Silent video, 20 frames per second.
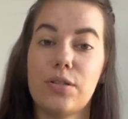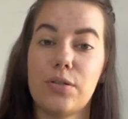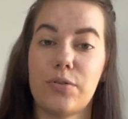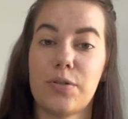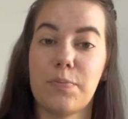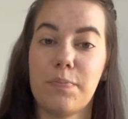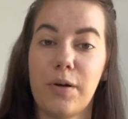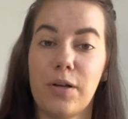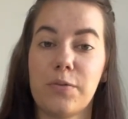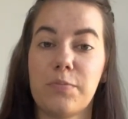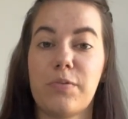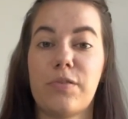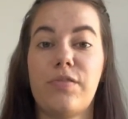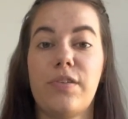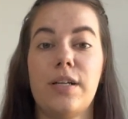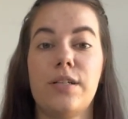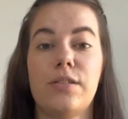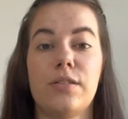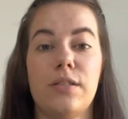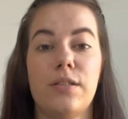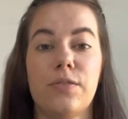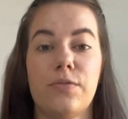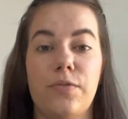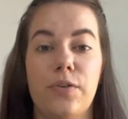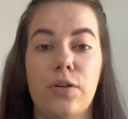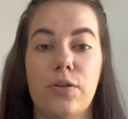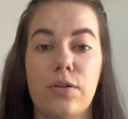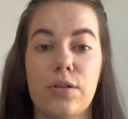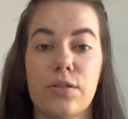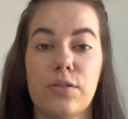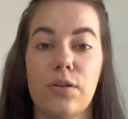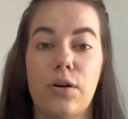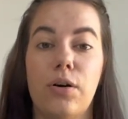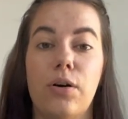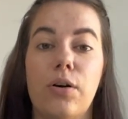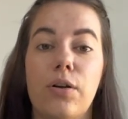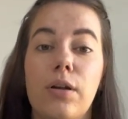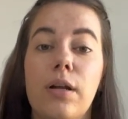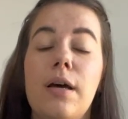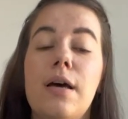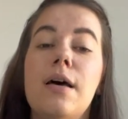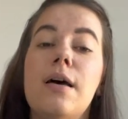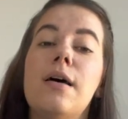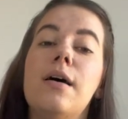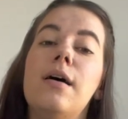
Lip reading: The response prevention is focused on